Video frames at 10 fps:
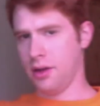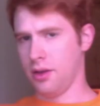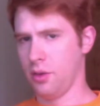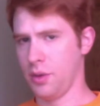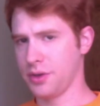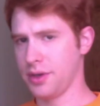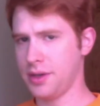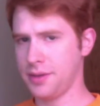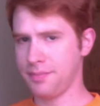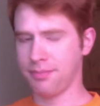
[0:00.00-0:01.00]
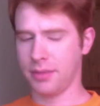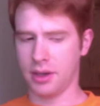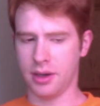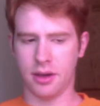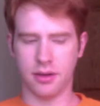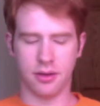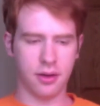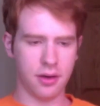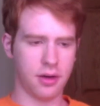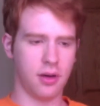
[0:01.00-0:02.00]
Hello, Internet. The
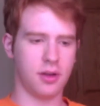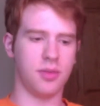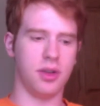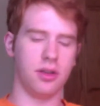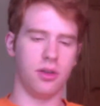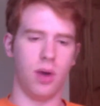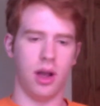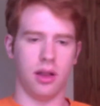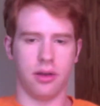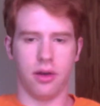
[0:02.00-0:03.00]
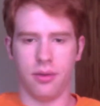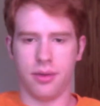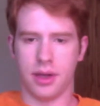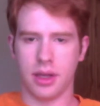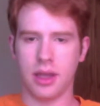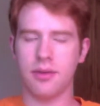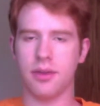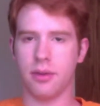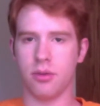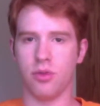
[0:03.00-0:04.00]
thought occurred to me a little while ago that
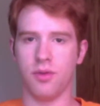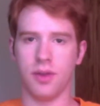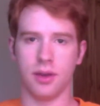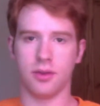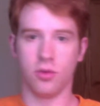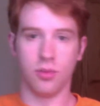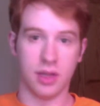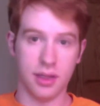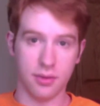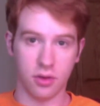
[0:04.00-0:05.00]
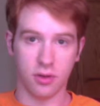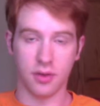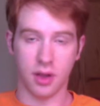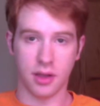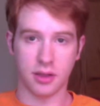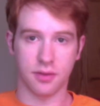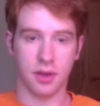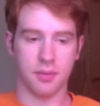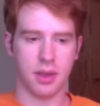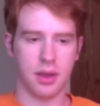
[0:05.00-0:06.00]
given that we're moving into medieval
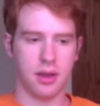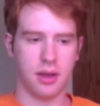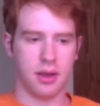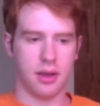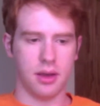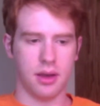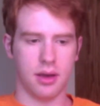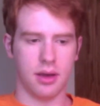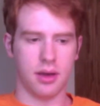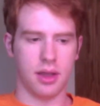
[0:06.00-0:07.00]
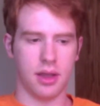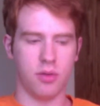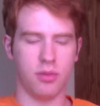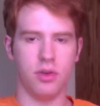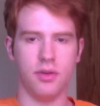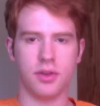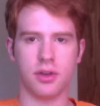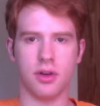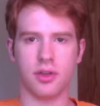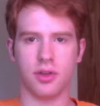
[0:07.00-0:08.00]
philosophy, it would behoove us
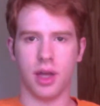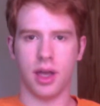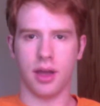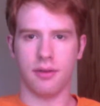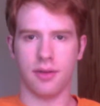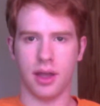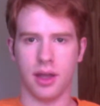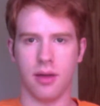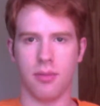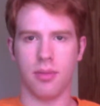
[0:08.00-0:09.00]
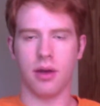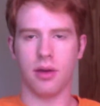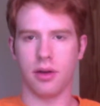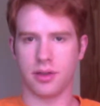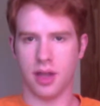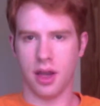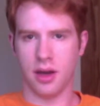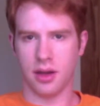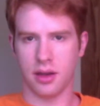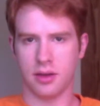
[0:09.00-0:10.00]
all to have a better
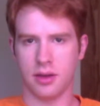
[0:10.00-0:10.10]
understanding